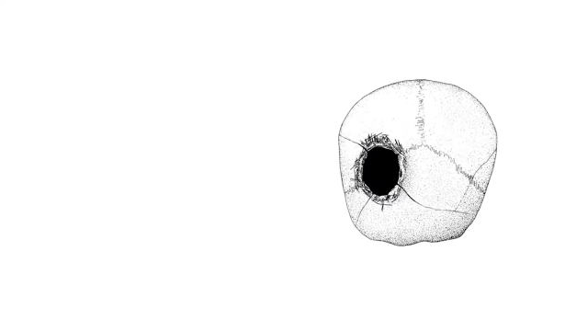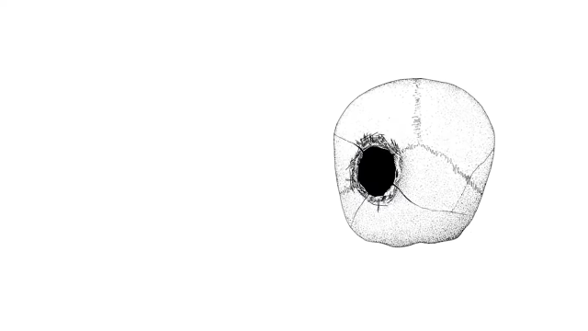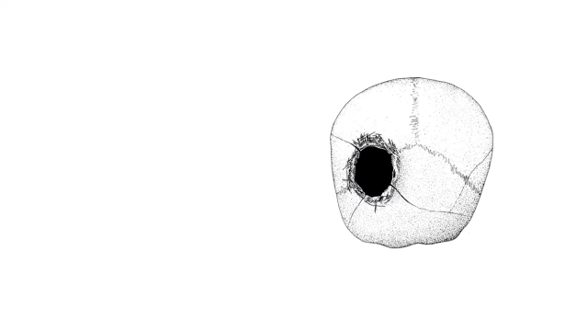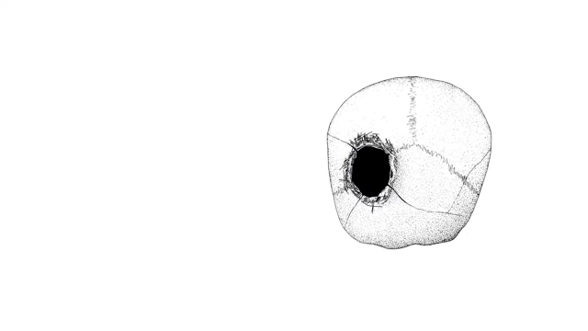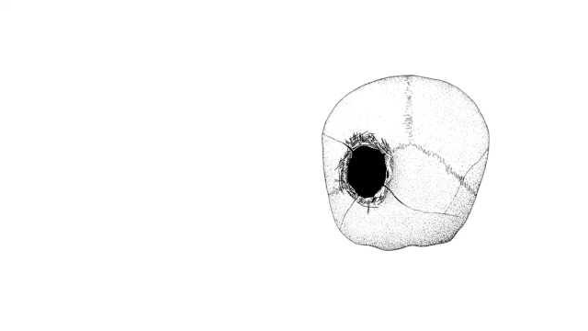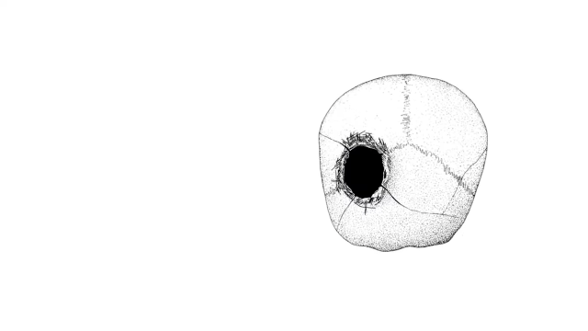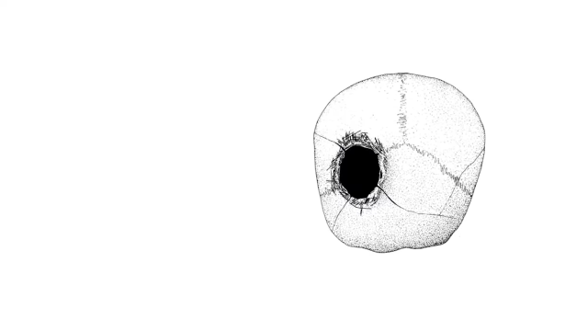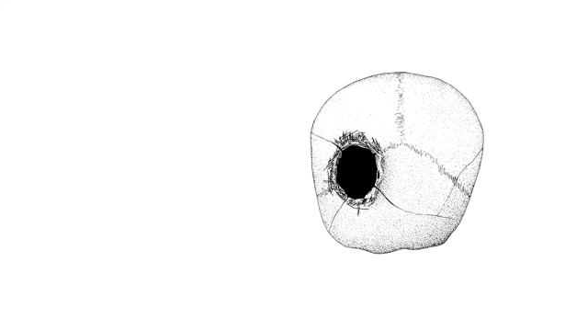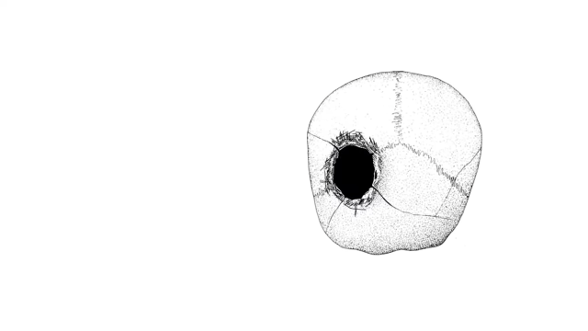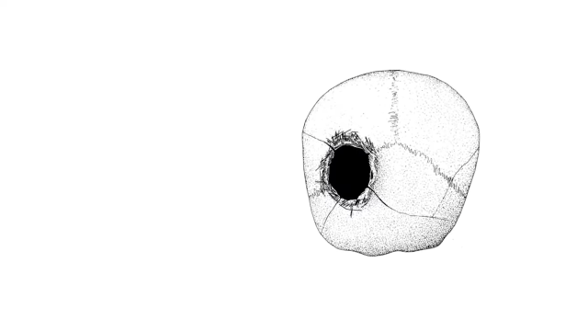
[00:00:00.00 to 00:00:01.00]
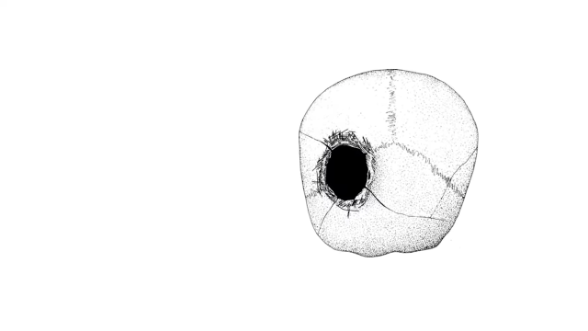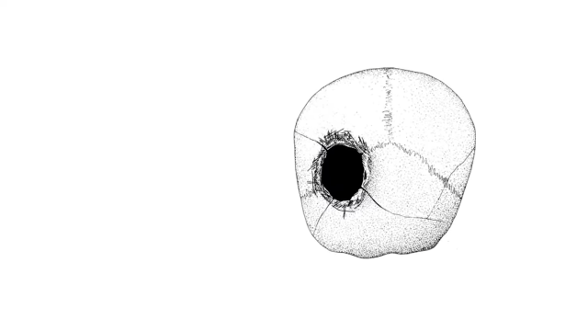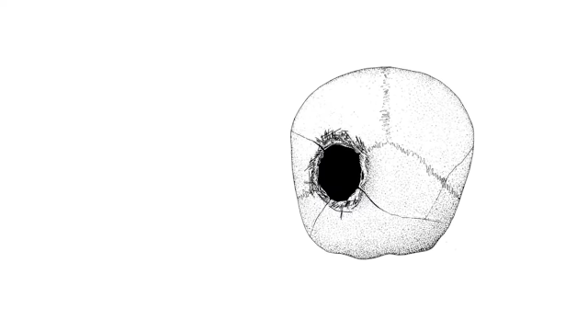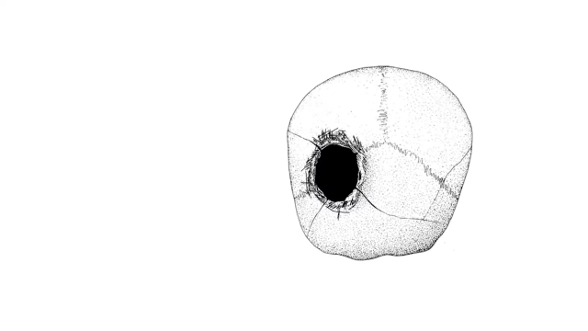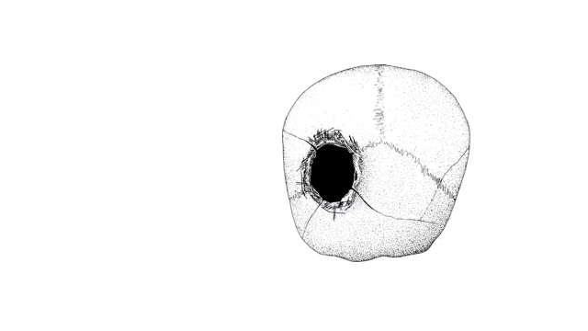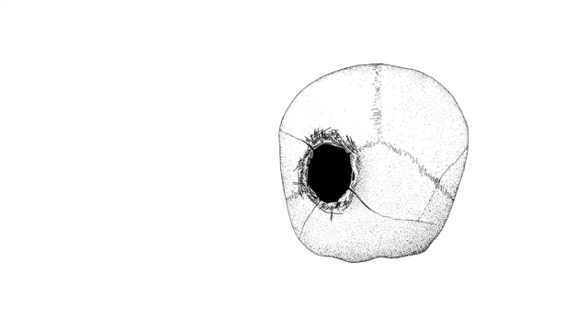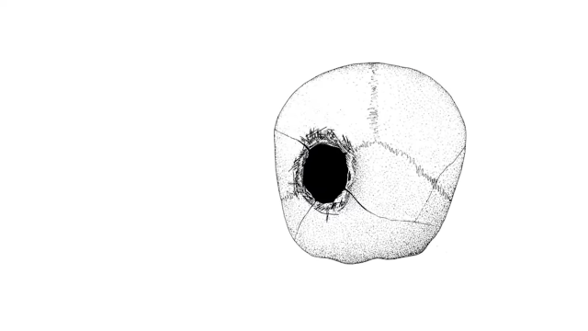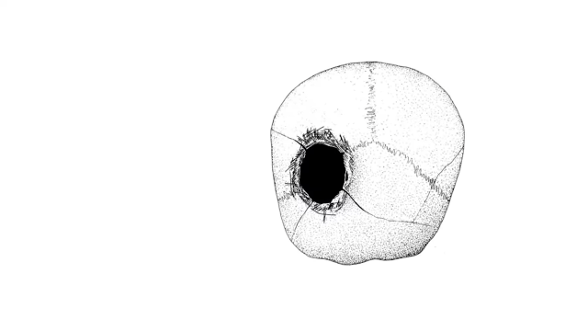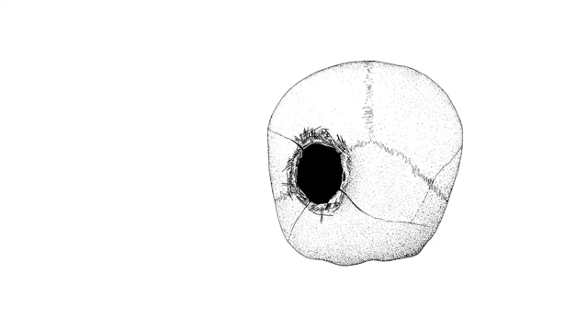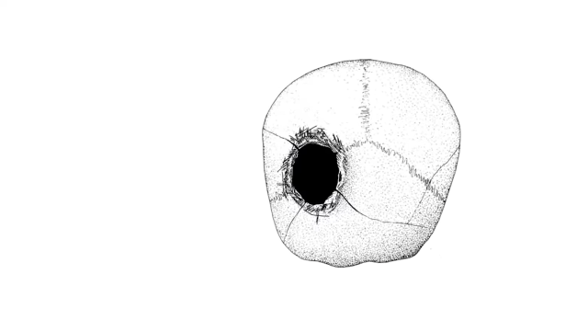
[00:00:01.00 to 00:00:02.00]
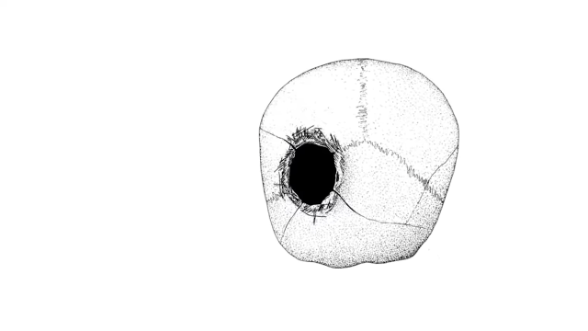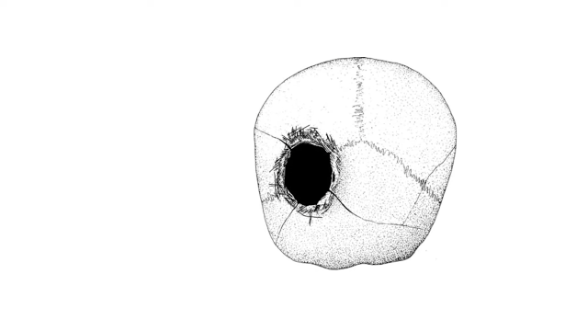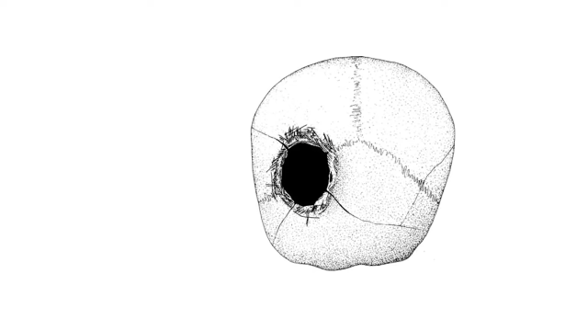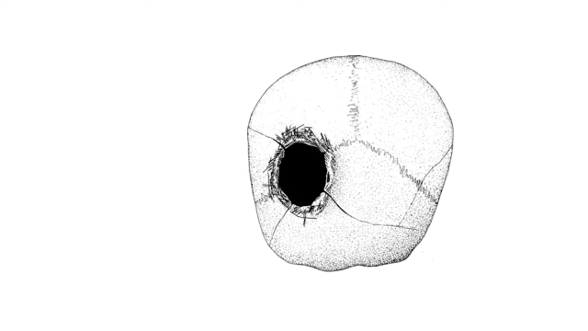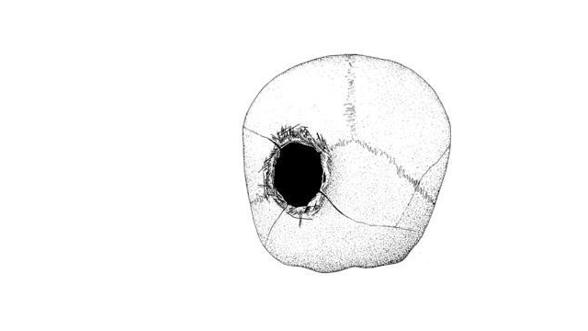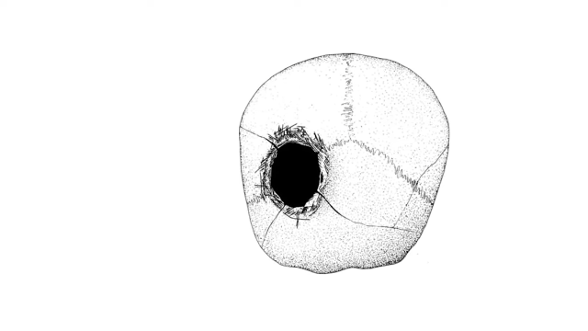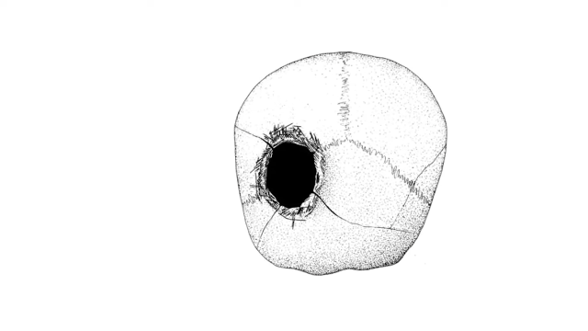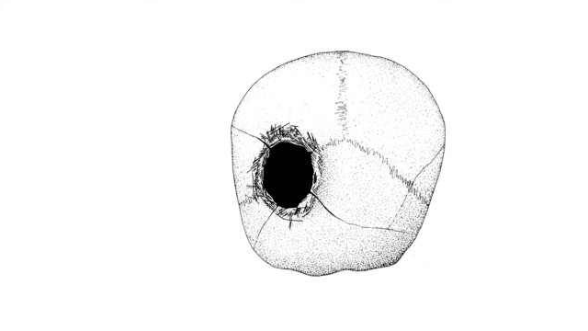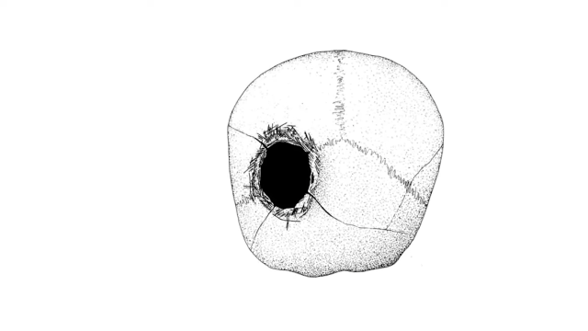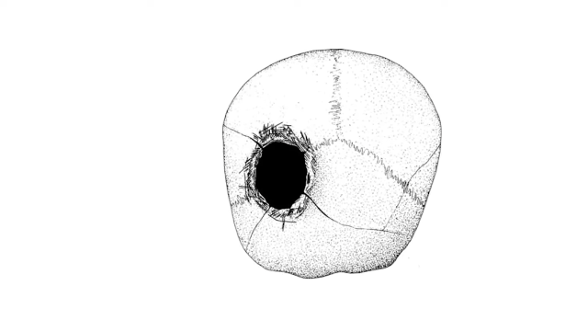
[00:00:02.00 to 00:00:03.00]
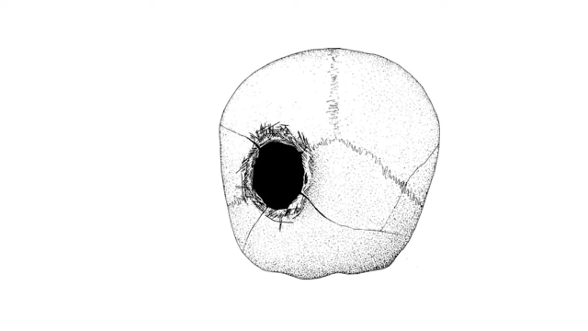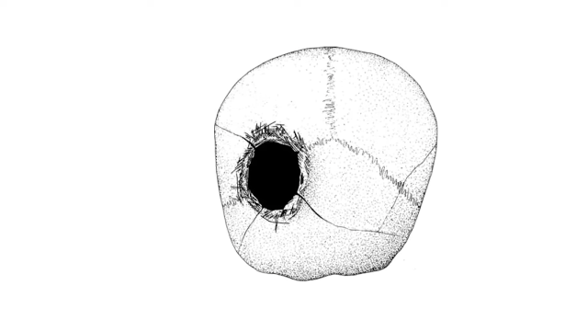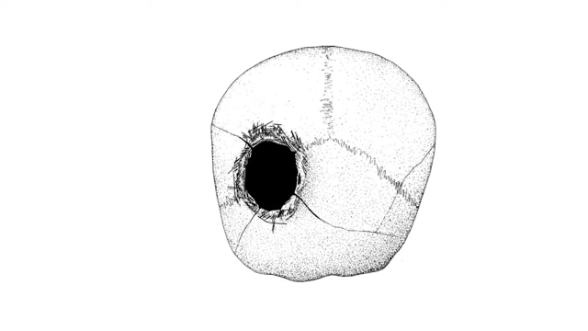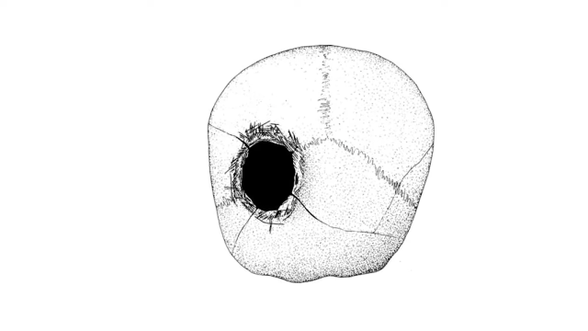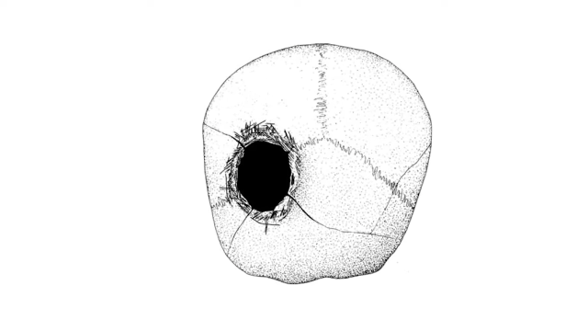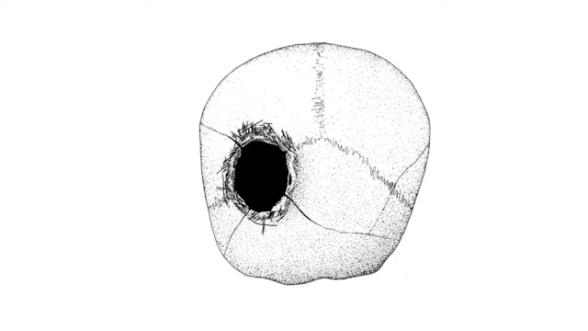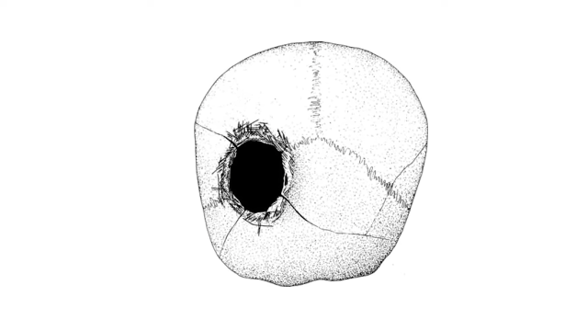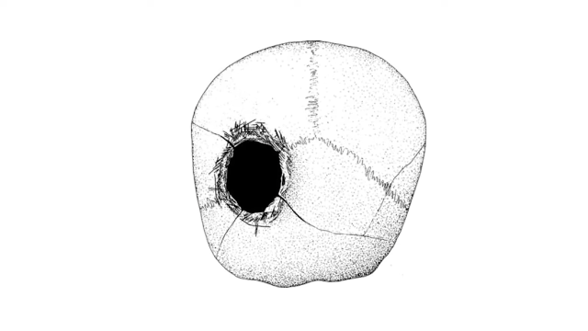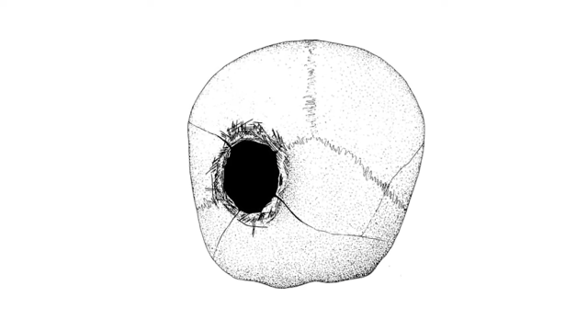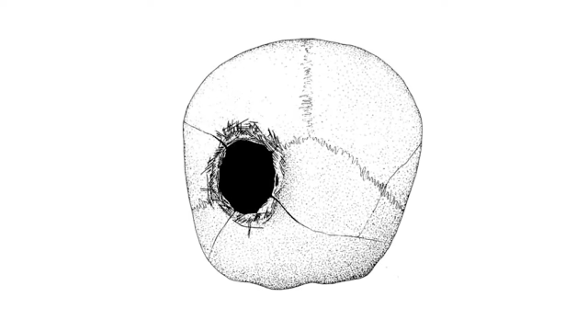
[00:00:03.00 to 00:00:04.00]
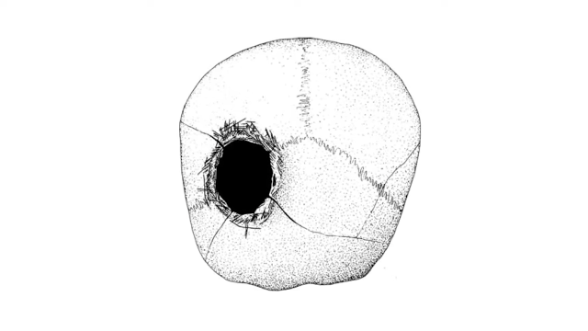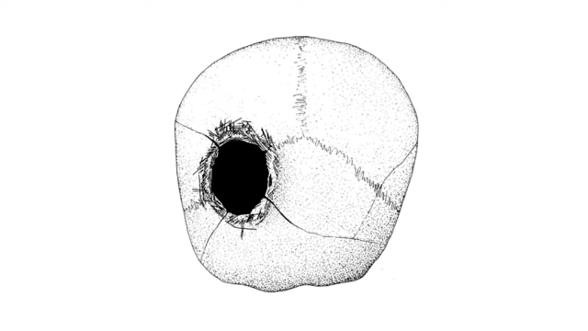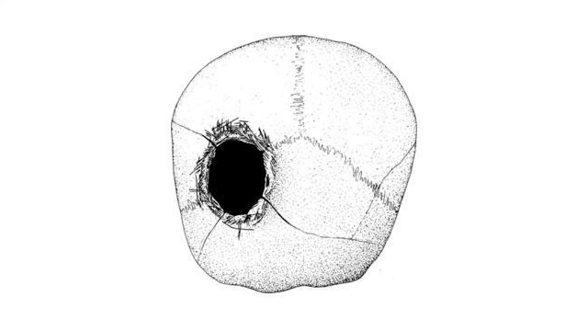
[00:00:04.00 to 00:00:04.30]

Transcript: No face is visible, so there are no lips to read.